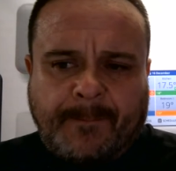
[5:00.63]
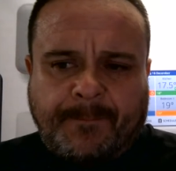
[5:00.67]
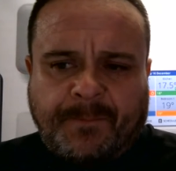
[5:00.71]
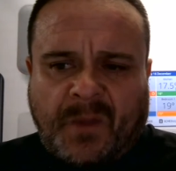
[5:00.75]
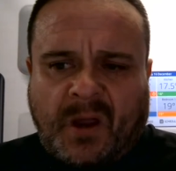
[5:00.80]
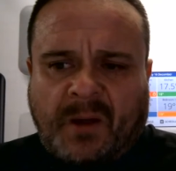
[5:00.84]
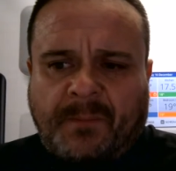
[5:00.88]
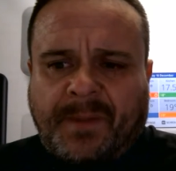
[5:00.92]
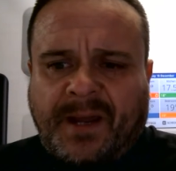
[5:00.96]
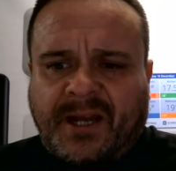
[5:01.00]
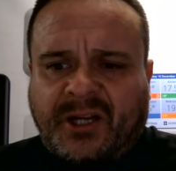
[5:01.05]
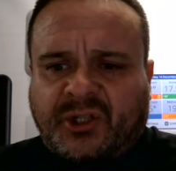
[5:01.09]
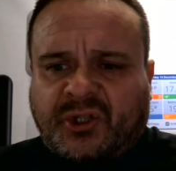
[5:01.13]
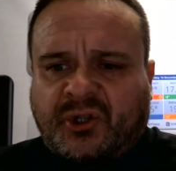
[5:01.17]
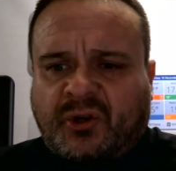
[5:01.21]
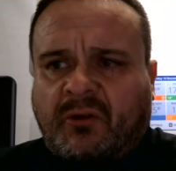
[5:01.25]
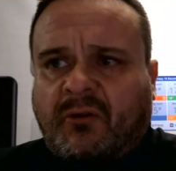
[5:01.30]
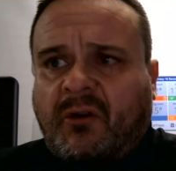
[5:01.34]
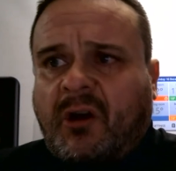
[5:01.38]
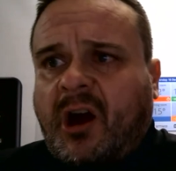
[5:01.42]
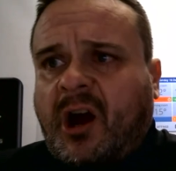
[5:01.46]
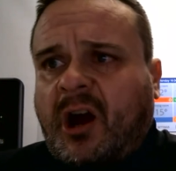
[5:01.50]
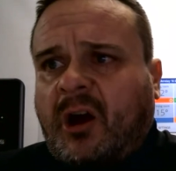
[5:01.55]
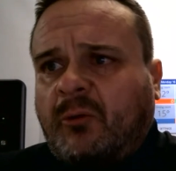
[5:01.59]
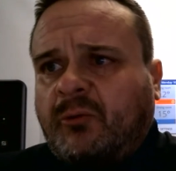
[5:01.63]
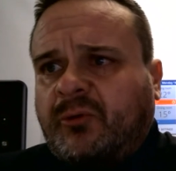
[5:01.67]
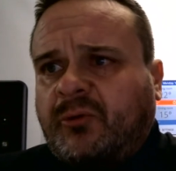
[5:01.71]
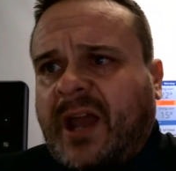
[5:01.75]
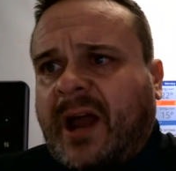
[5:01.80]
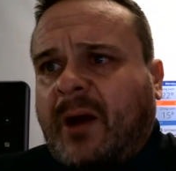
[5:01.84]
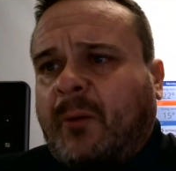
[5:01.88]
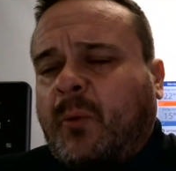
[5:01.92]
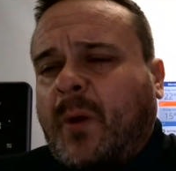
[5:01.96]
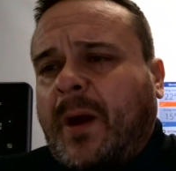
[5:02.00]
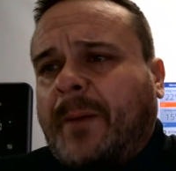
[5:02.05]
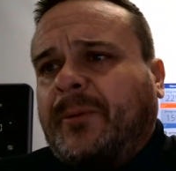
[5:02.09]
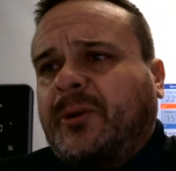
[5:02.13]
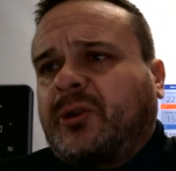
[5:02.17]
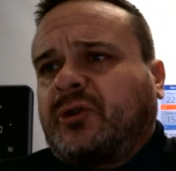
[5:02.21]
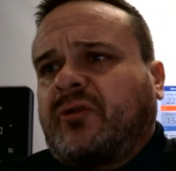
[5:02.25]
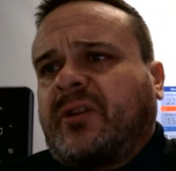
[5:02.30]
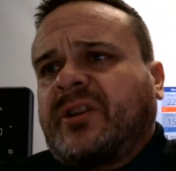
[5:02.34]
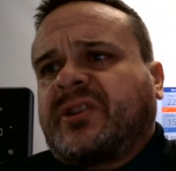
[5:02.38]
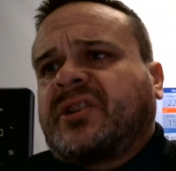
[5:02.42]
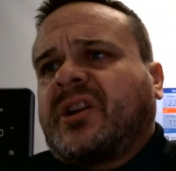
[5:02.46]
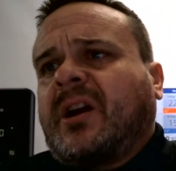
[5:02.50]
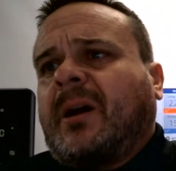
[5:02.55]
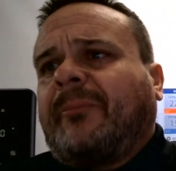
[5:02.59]
I'll make sure I hold that web
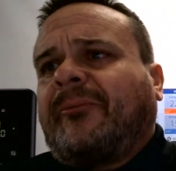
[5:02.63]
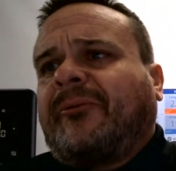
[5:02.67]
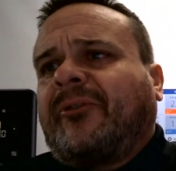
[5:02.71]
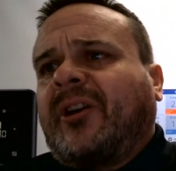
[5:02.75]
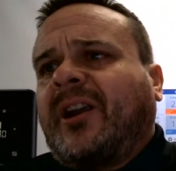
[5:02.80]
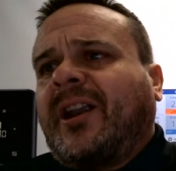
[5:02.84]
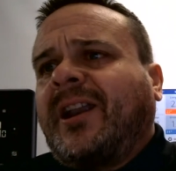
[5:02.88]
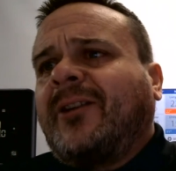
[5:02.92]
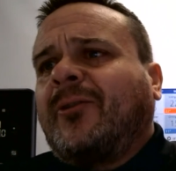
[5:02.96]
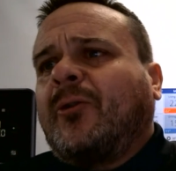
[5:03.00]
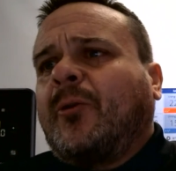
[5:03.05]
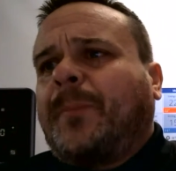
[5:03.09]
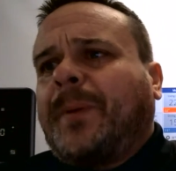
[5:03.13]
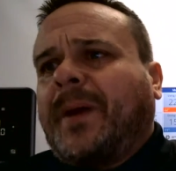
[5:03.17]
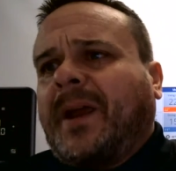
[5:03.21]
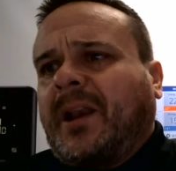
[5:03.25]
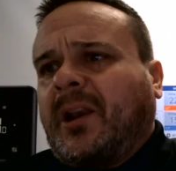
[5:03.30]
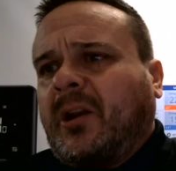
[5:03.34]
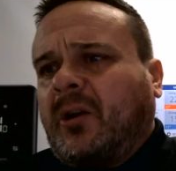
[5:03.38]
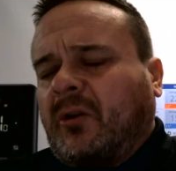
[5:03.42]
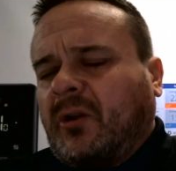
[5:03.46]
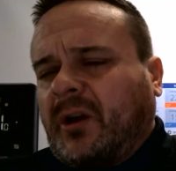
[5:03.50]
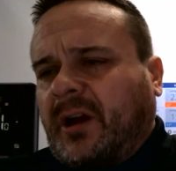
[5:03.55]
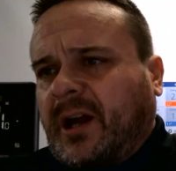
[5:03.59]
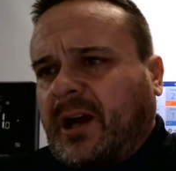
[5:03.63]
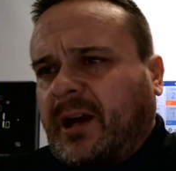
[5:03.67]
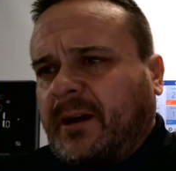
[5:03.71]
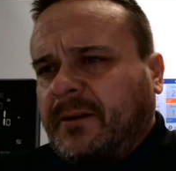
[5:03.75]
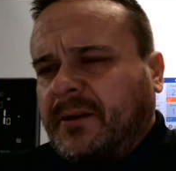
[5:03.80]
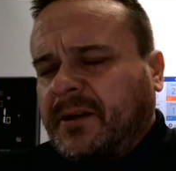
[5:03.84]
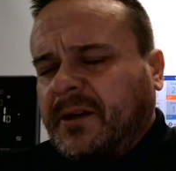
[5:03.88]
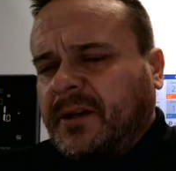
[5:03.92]
address up for a little bit longer